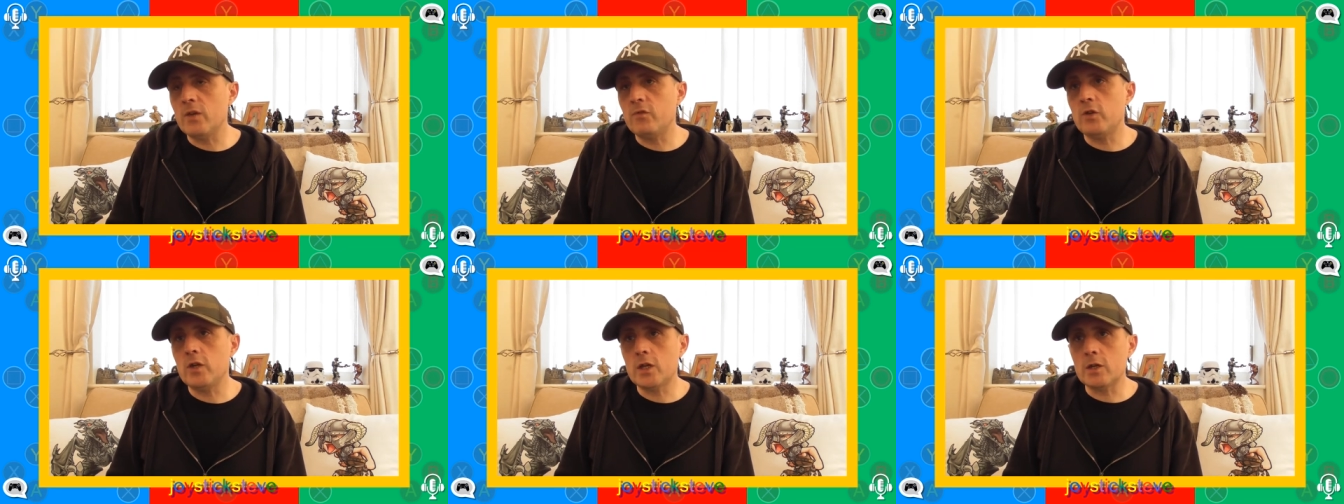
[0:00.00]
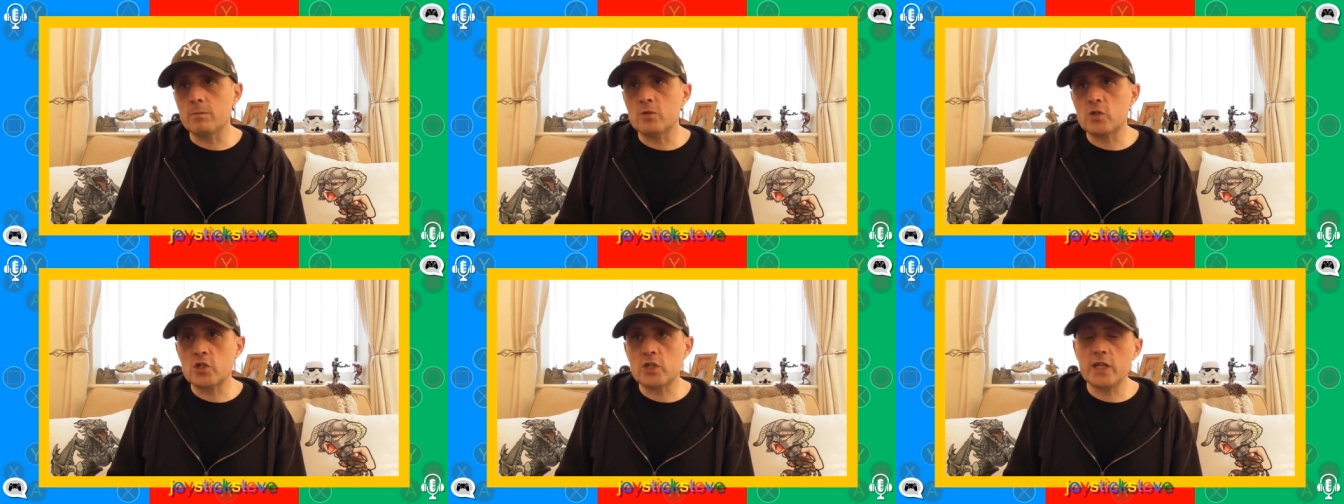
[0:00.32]
If you
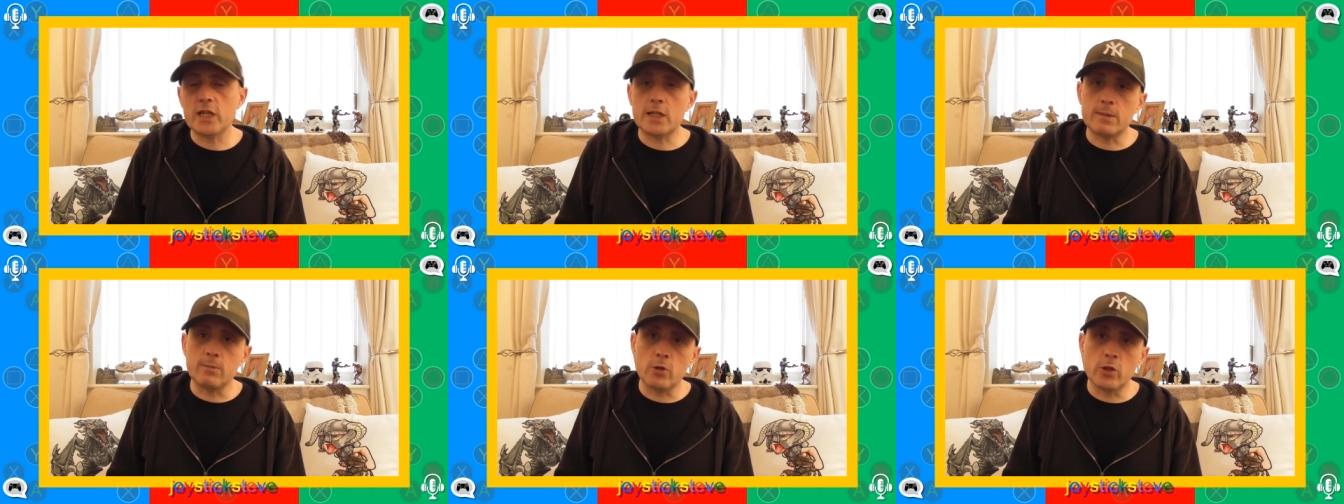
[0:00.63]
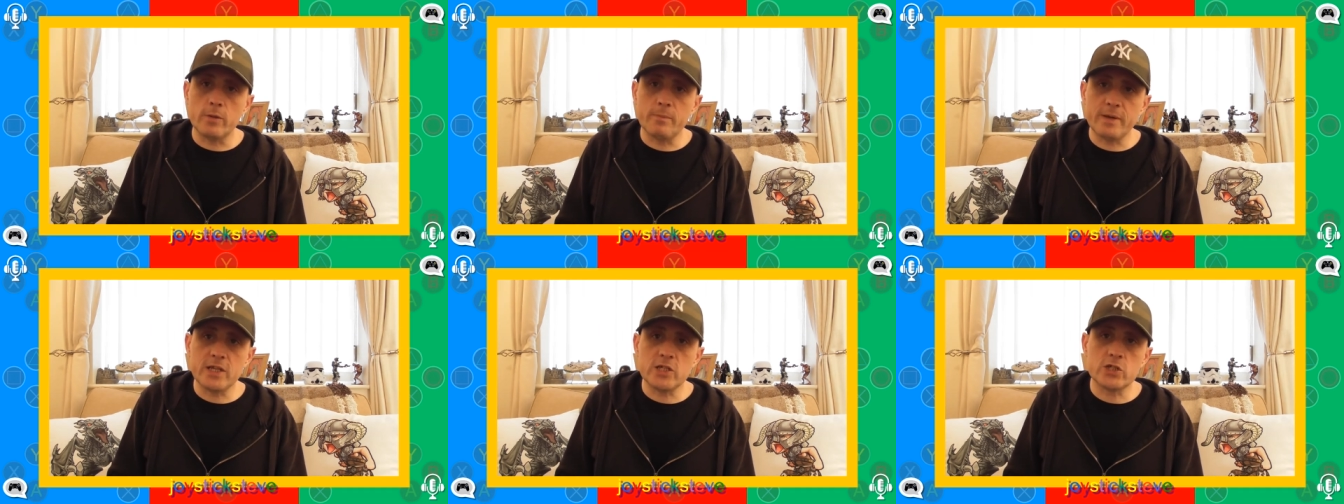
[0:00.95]
can stick them
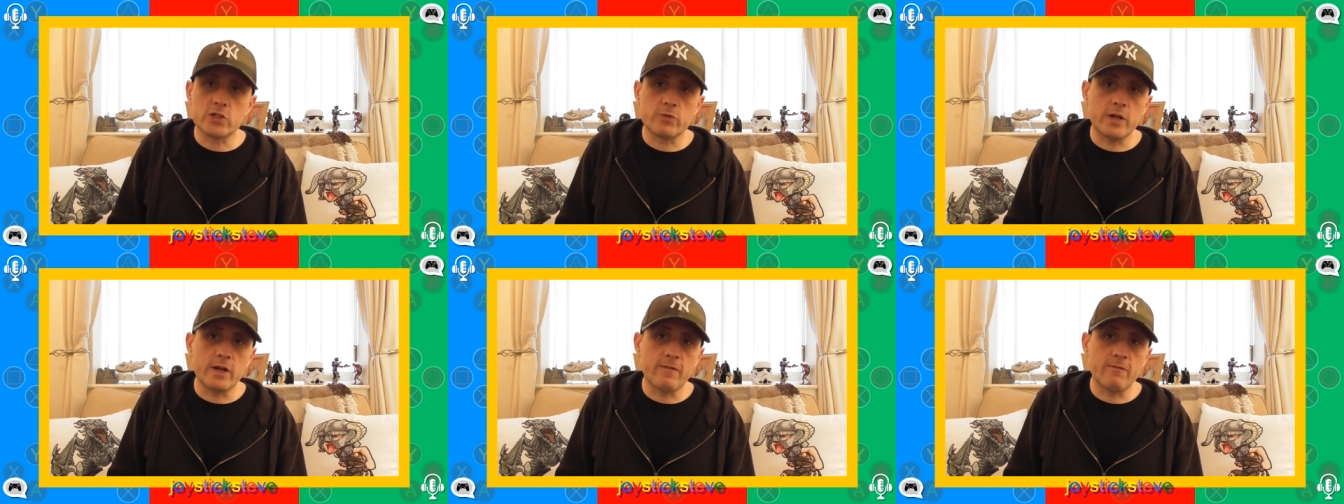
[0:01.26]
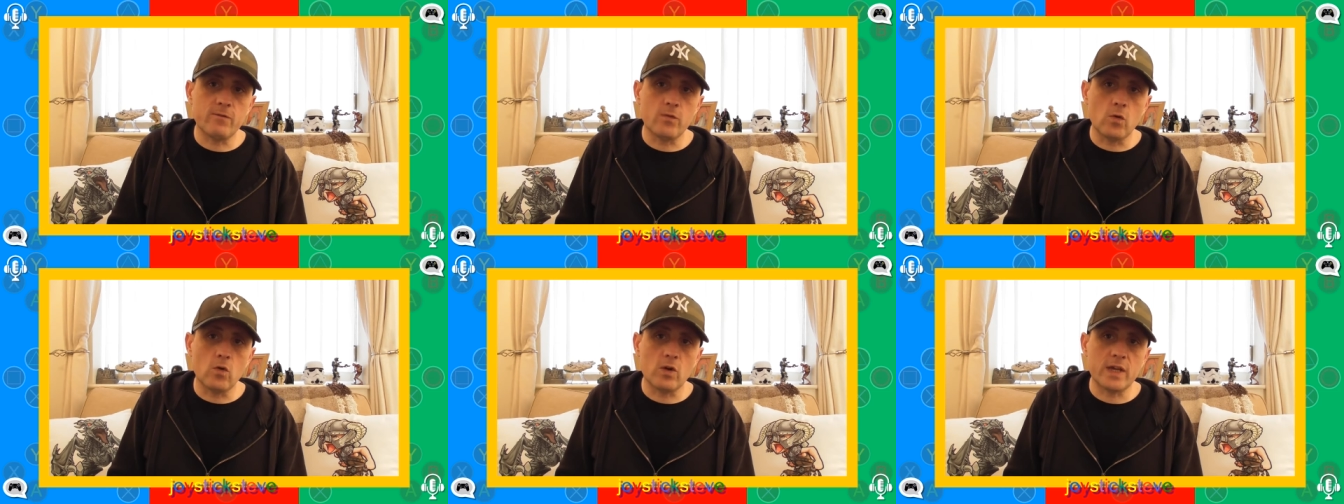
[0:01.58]
on the big screen
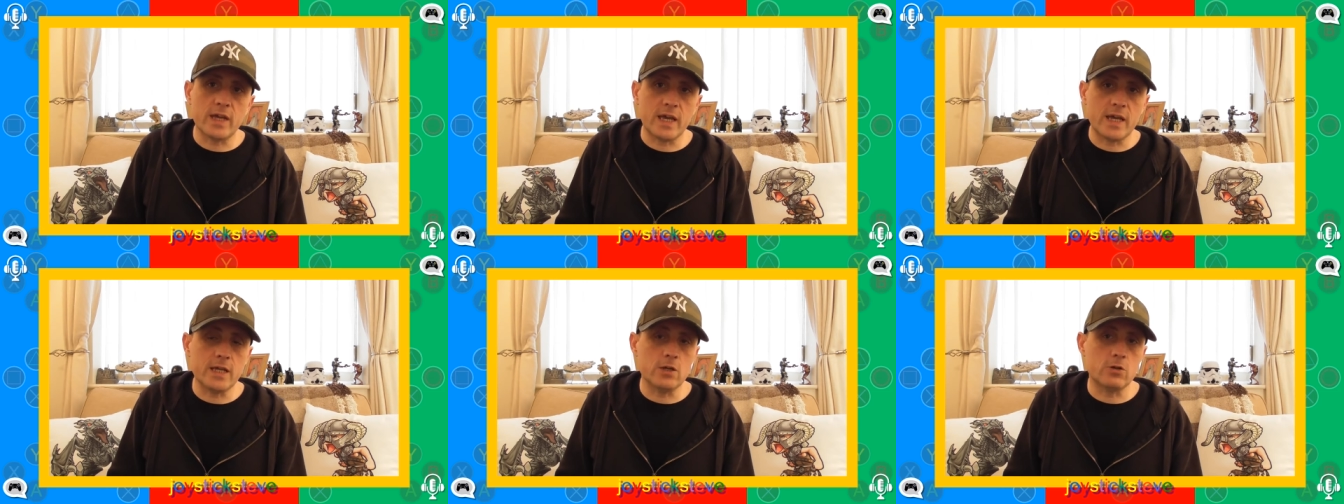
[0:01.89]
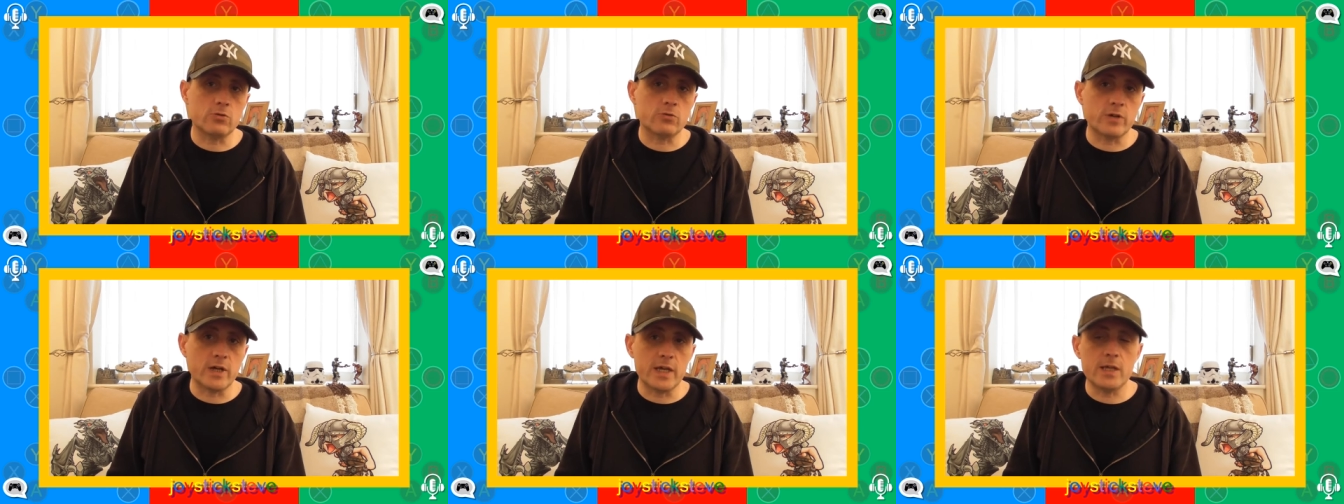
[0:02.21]
at
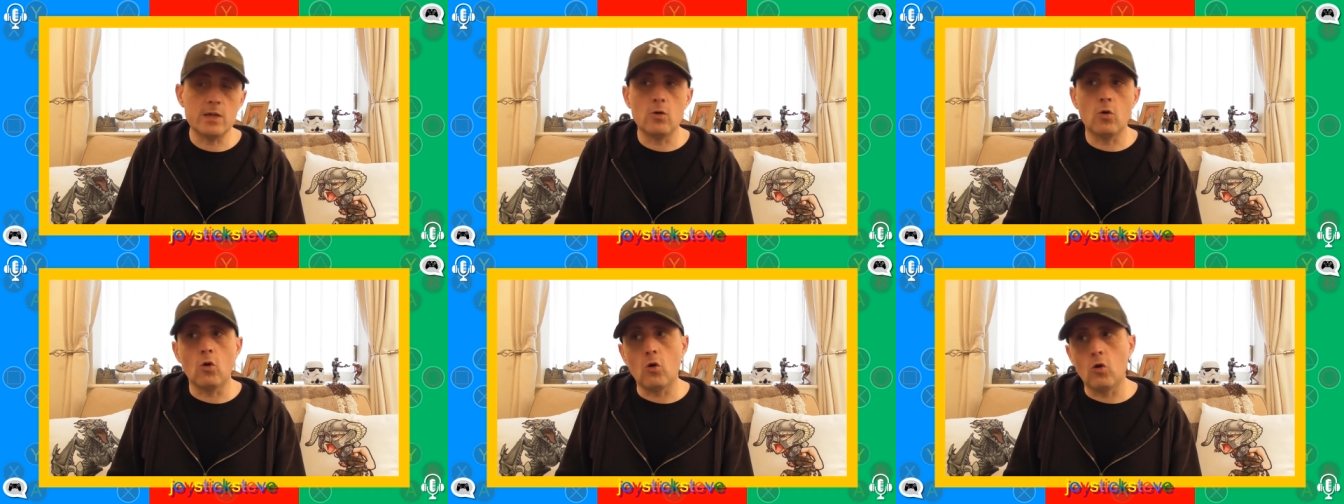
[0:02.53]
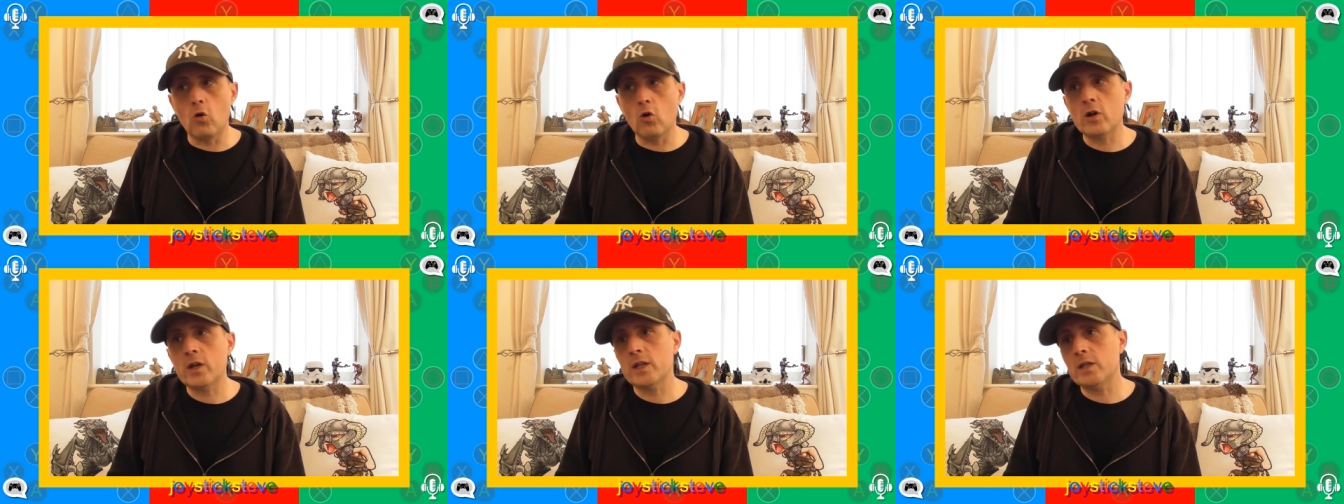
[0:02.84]
4K, great.
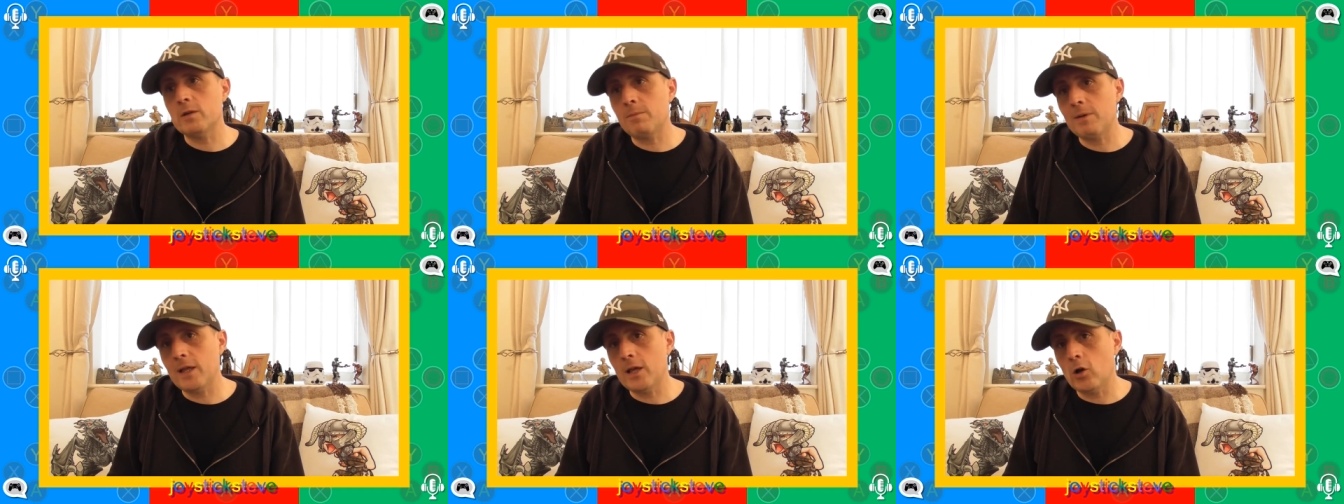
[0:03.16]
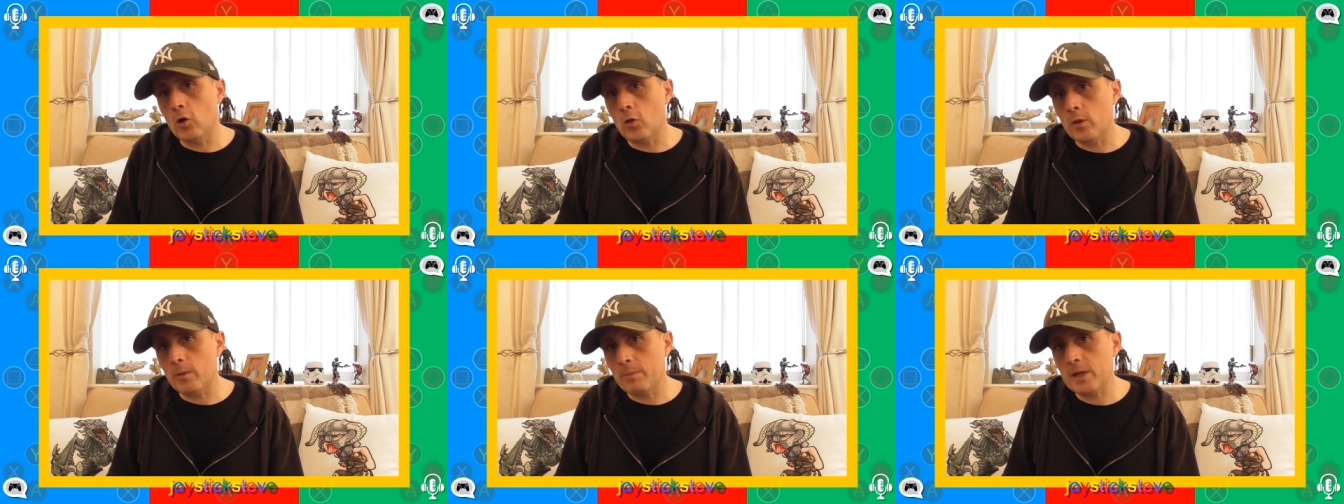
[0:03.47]
Or can you
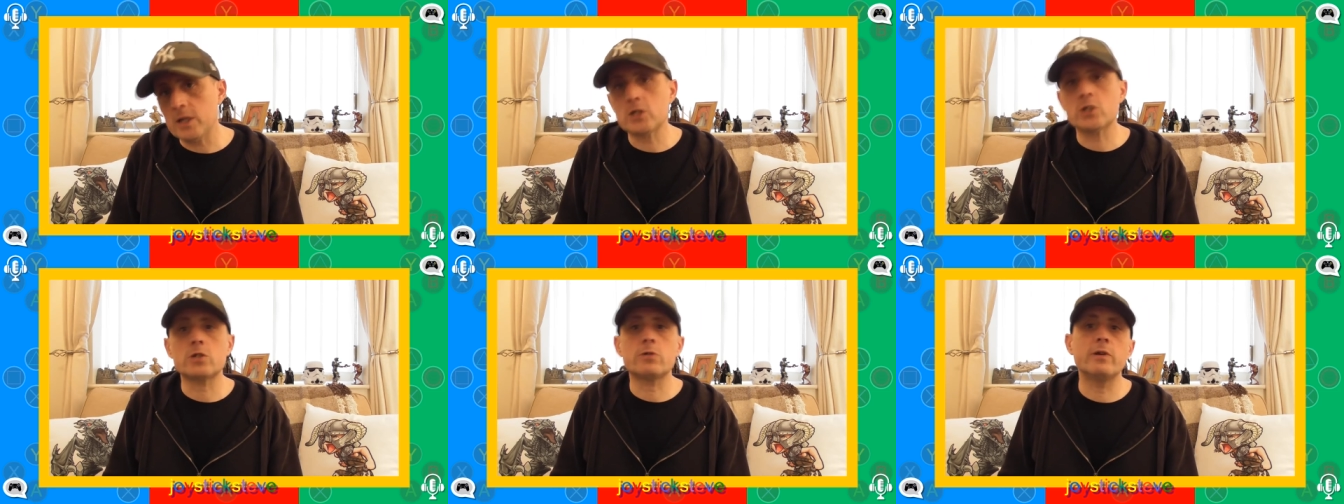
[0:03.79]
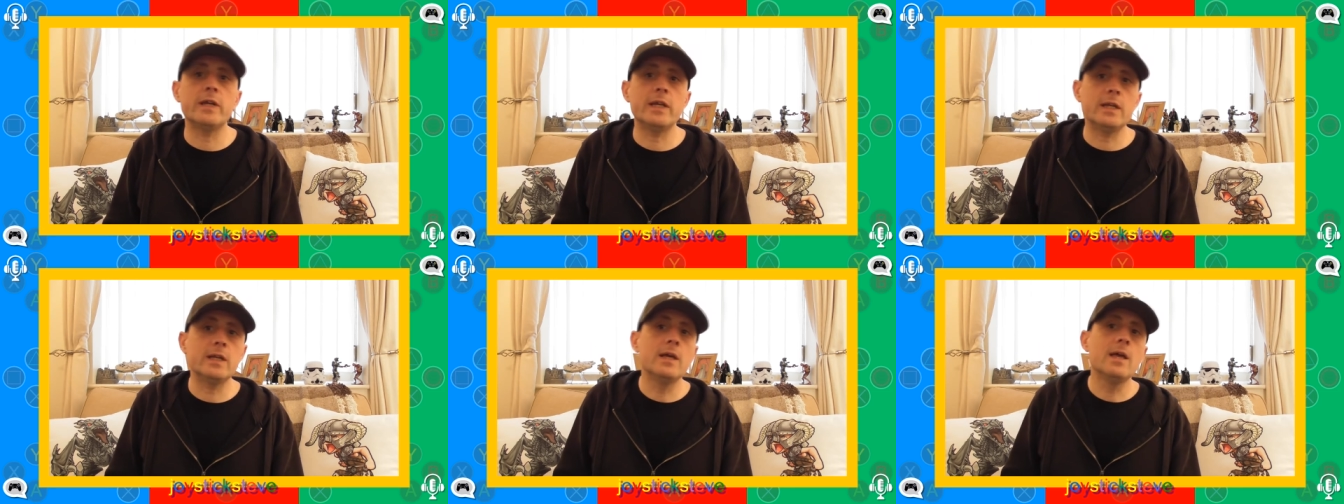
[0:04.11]
play it on the big
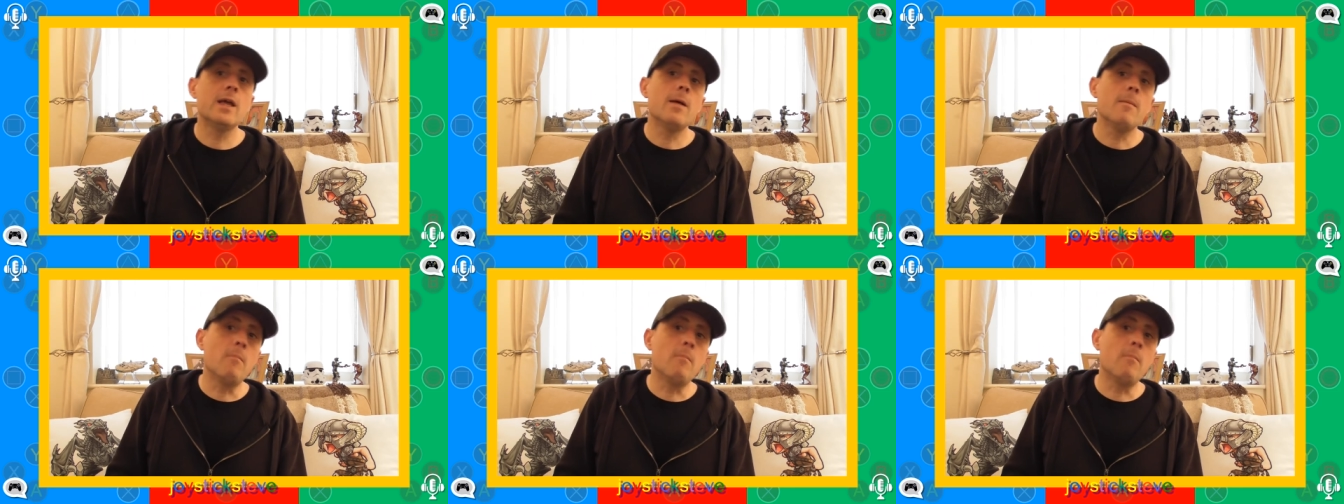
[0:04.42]
screen